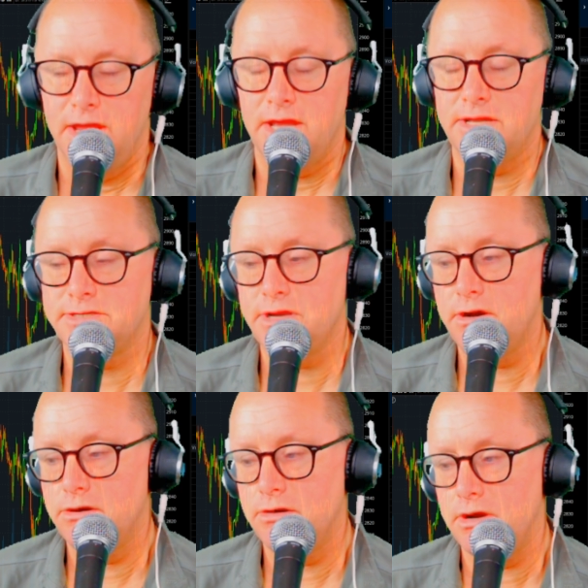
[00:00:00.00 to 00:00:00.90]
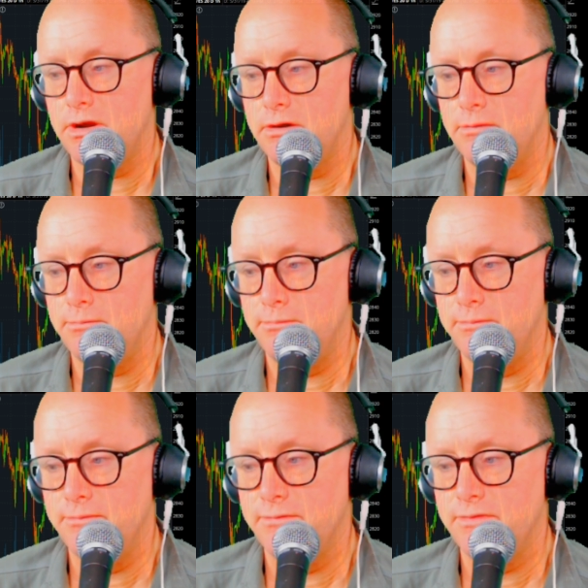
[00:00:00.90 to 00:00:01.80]
And so
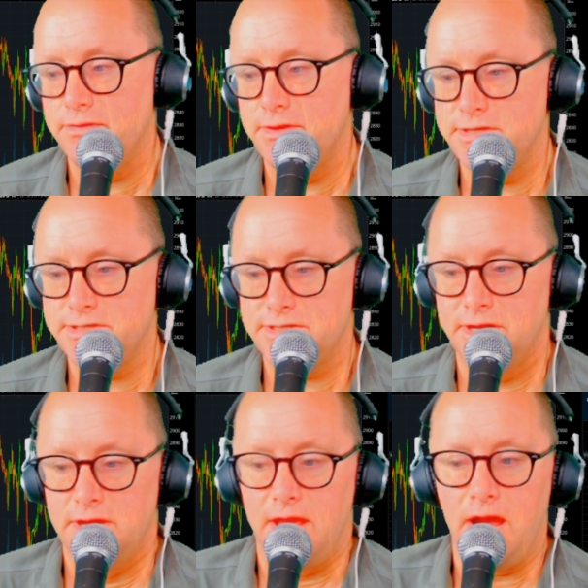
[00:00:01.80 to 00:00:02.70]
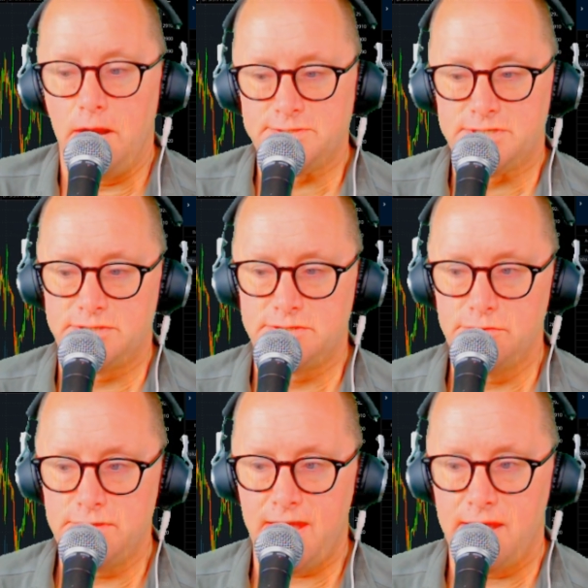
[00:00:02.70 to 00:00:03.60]
this helps to
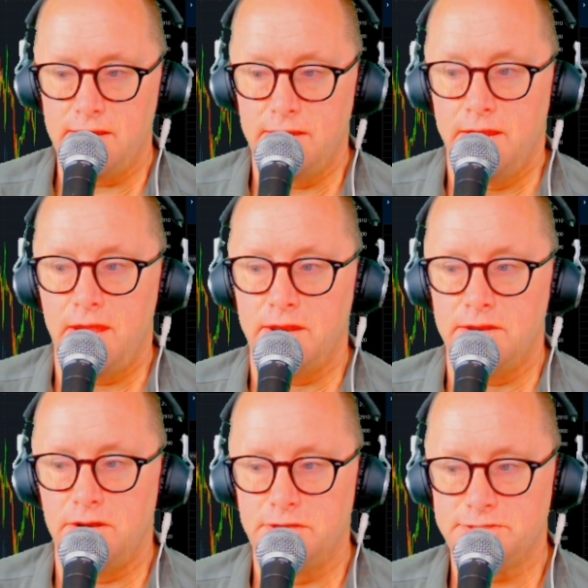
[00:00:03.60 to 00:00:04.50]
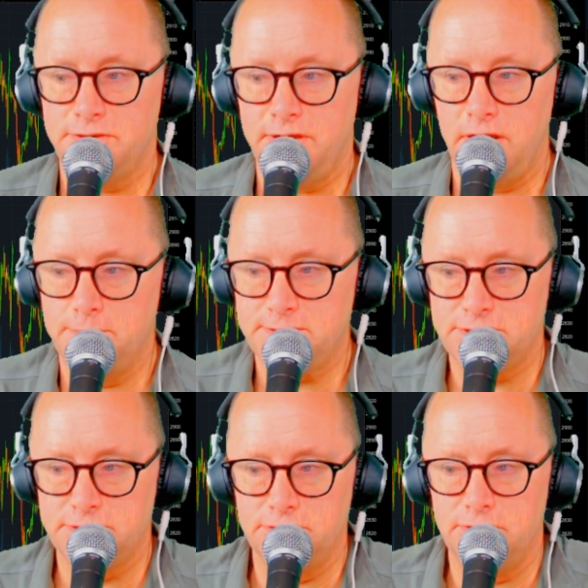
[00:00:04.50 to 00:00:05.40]
do that, and it also helps
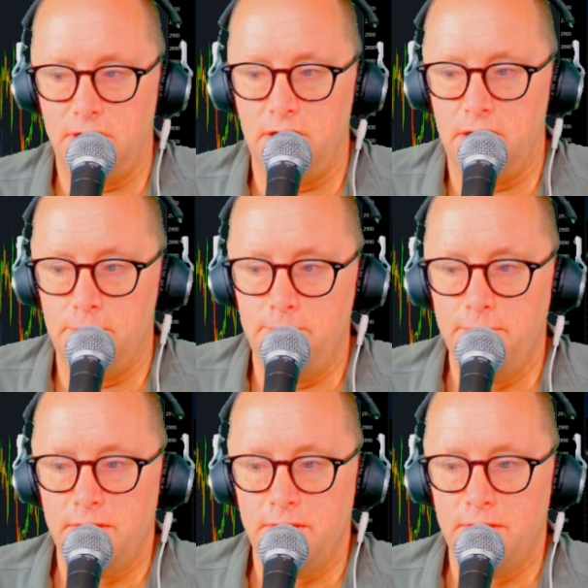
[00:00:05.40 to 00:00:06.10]
to